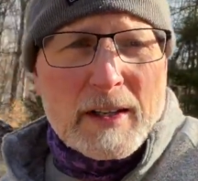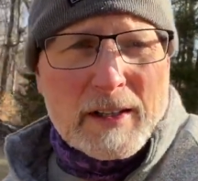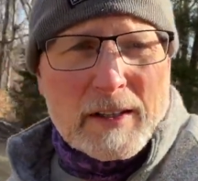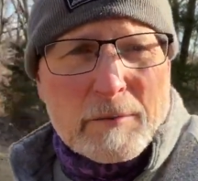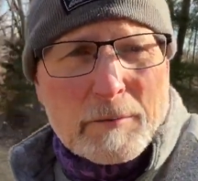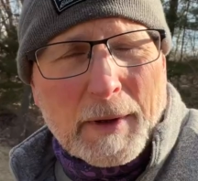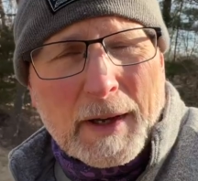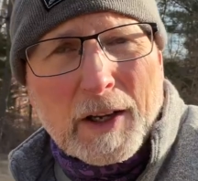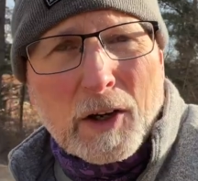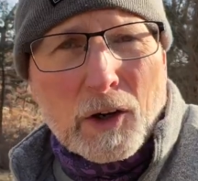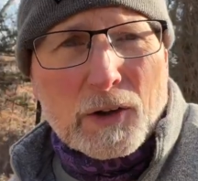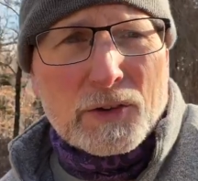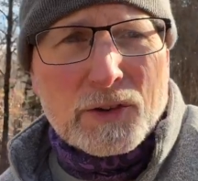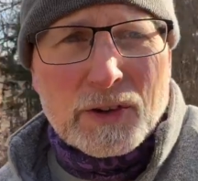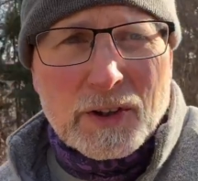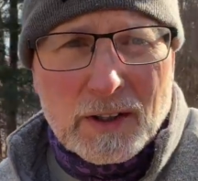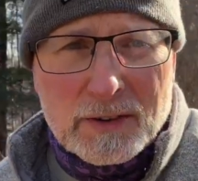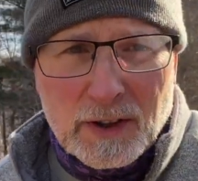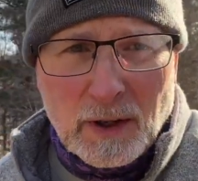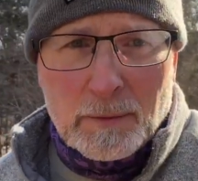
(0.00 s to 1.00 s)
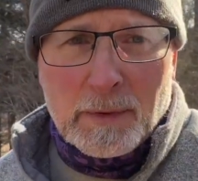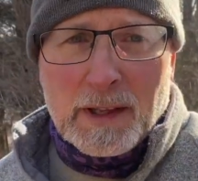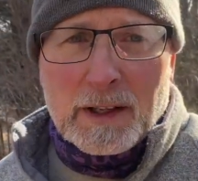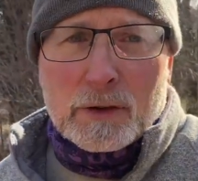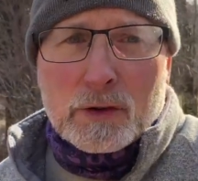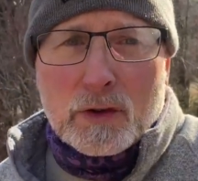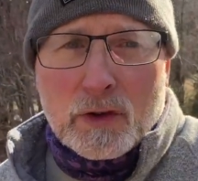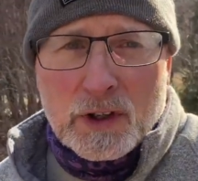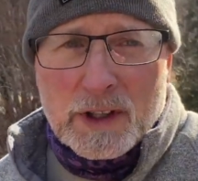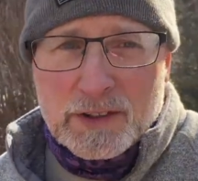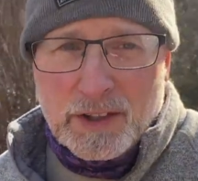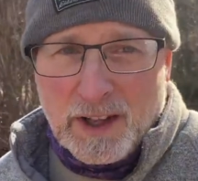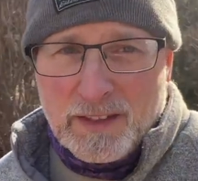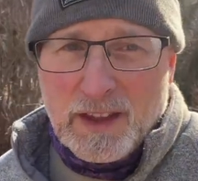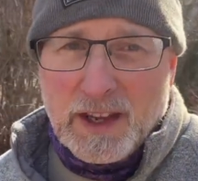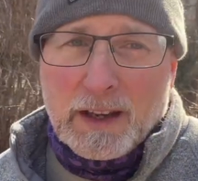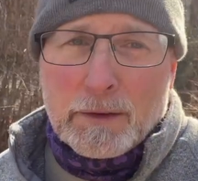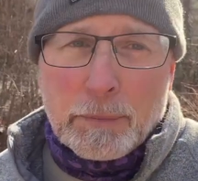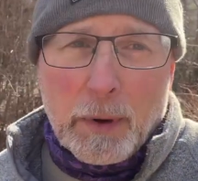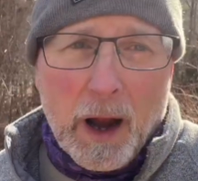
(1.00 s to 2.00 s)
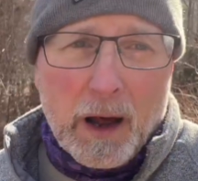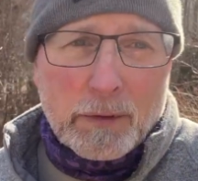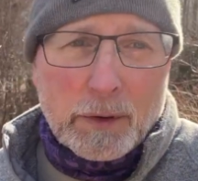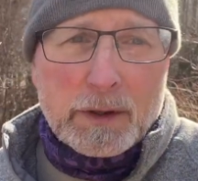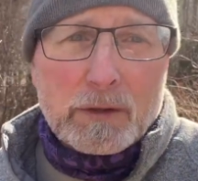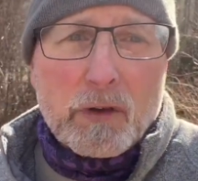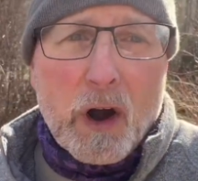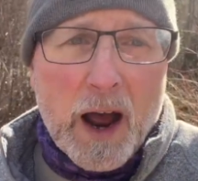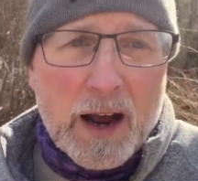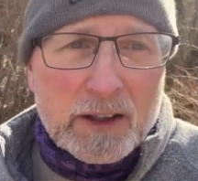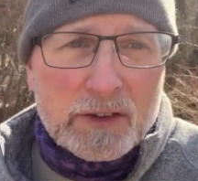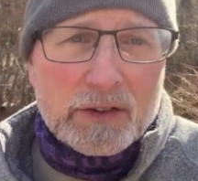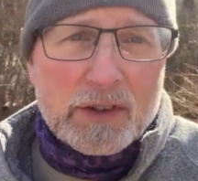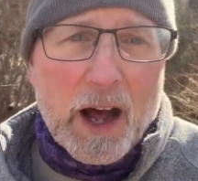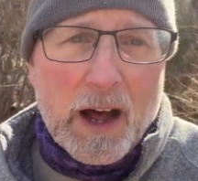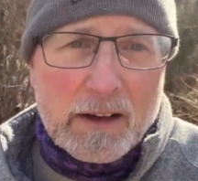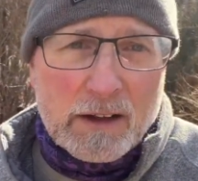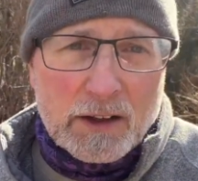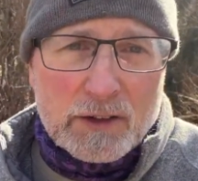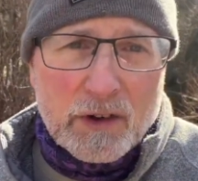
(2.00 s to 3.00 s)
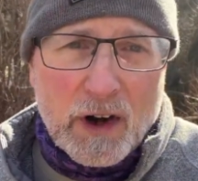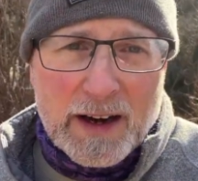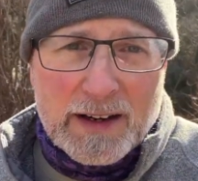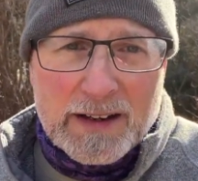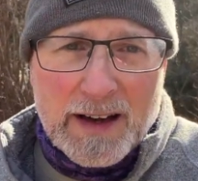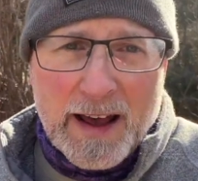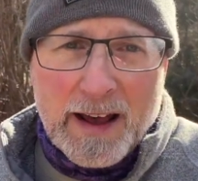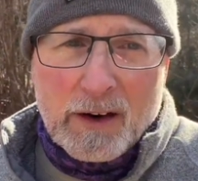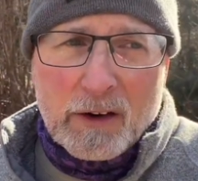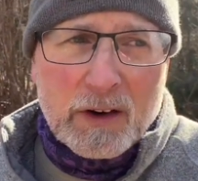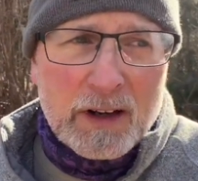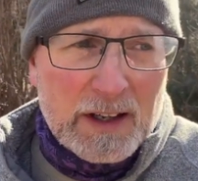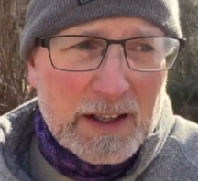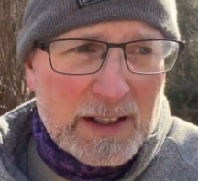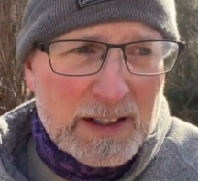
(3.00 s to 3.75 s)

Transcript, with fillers: because some of these trees, I think, are probably rock solid right now.